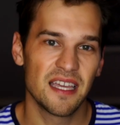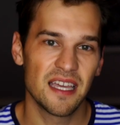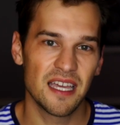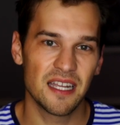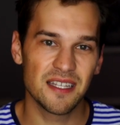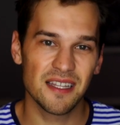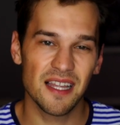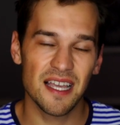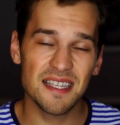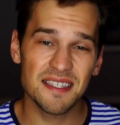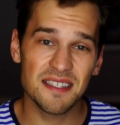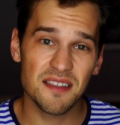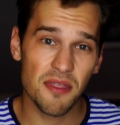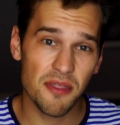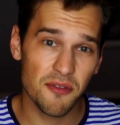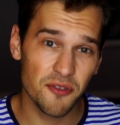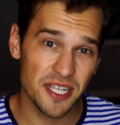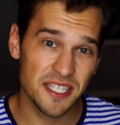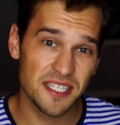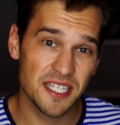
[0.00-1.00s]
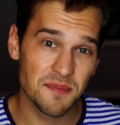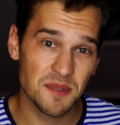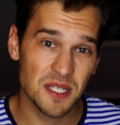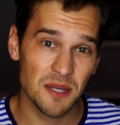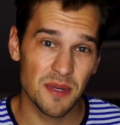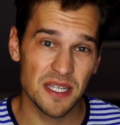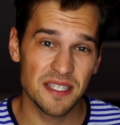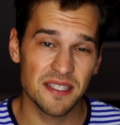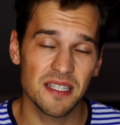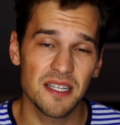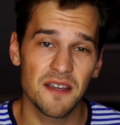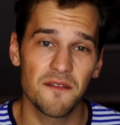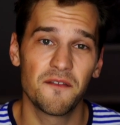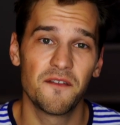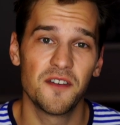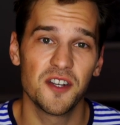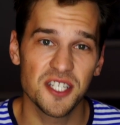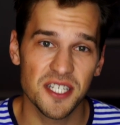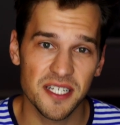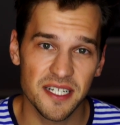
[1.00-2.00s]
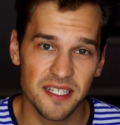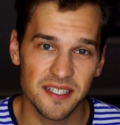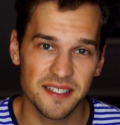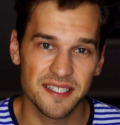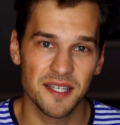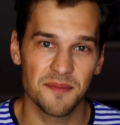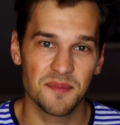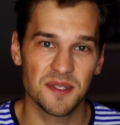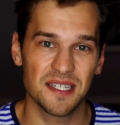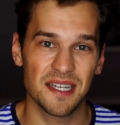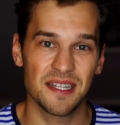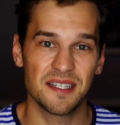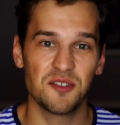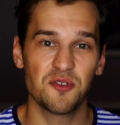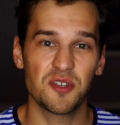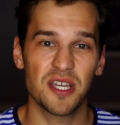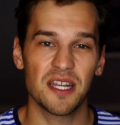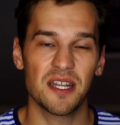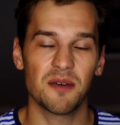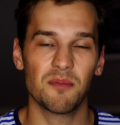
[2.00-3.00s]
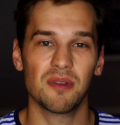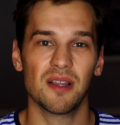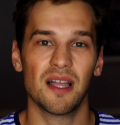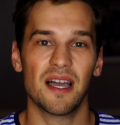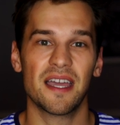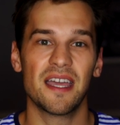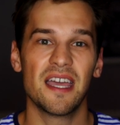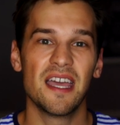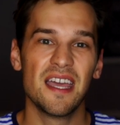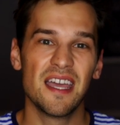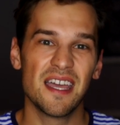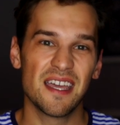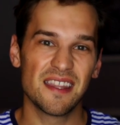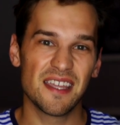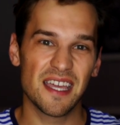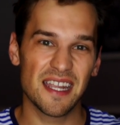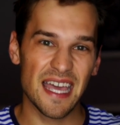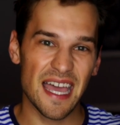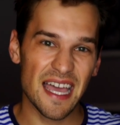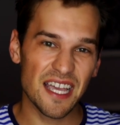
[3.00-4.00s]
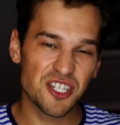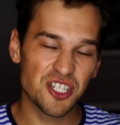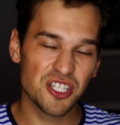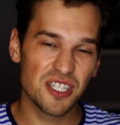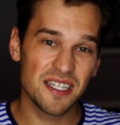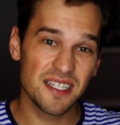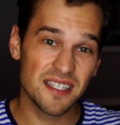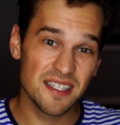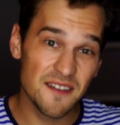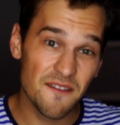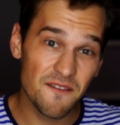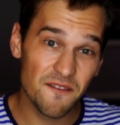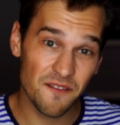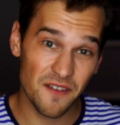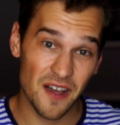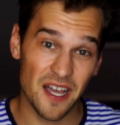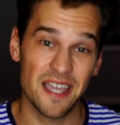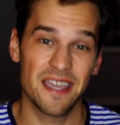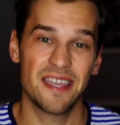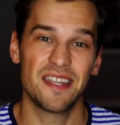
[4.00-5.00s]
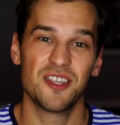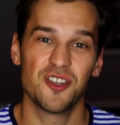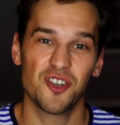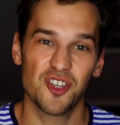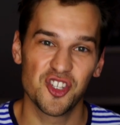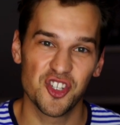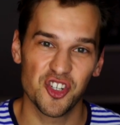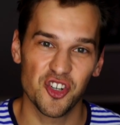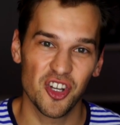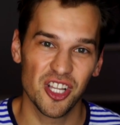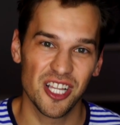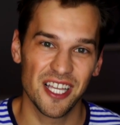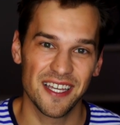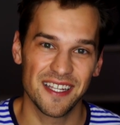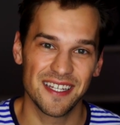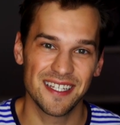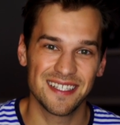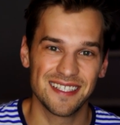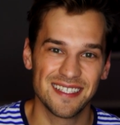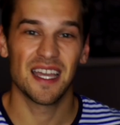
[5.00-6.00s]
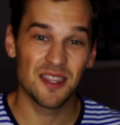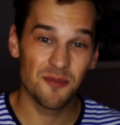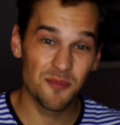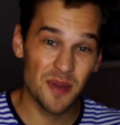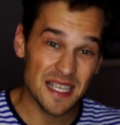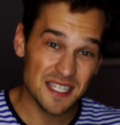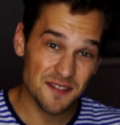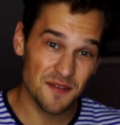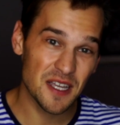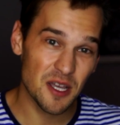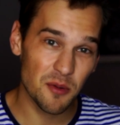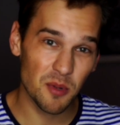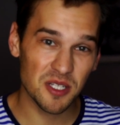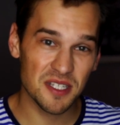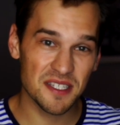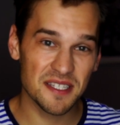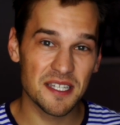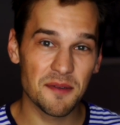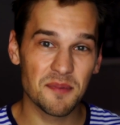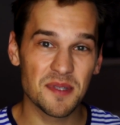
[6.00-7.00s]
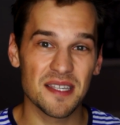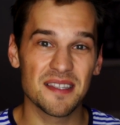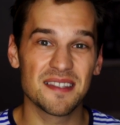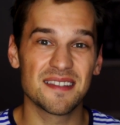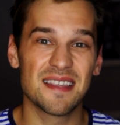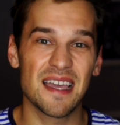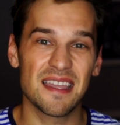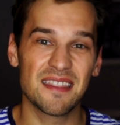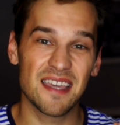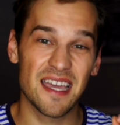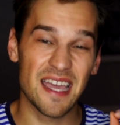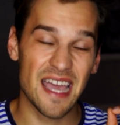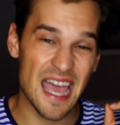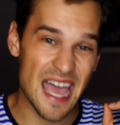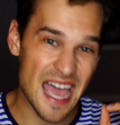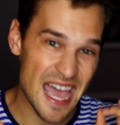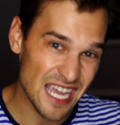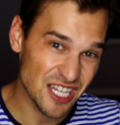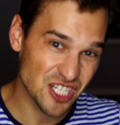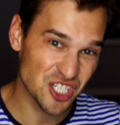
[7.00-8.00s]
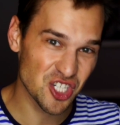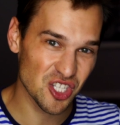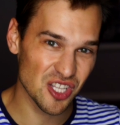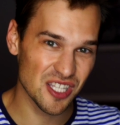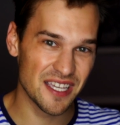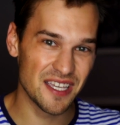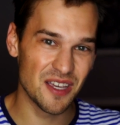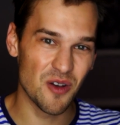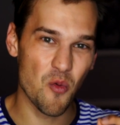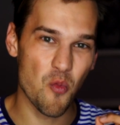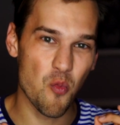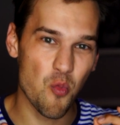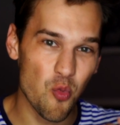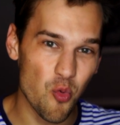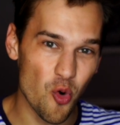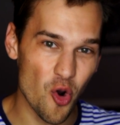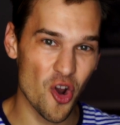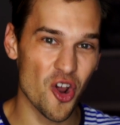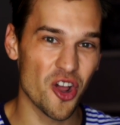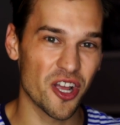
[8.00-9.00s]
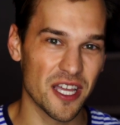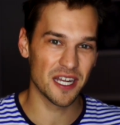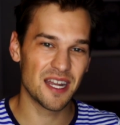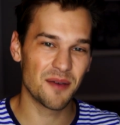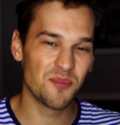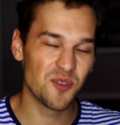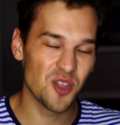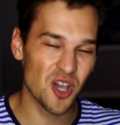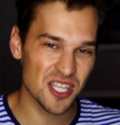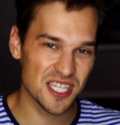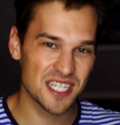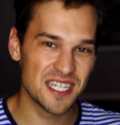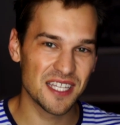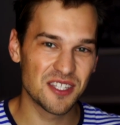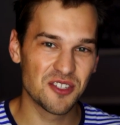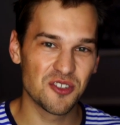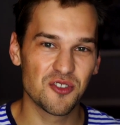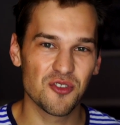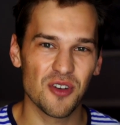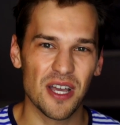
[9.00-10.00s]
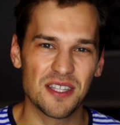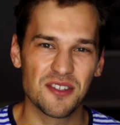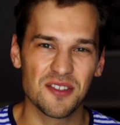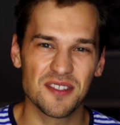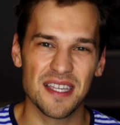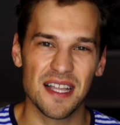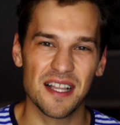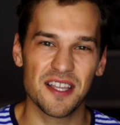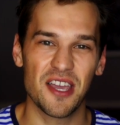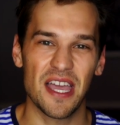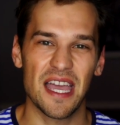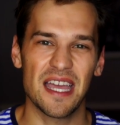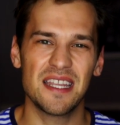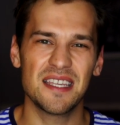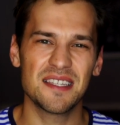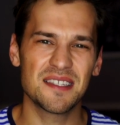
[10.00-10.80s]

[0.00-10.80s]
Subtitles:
And the last 3 tips are basically physical tips that you can apply that actually define your jawline. And the best thing about these tips is that they actually work. And I'm not here to try to sell you any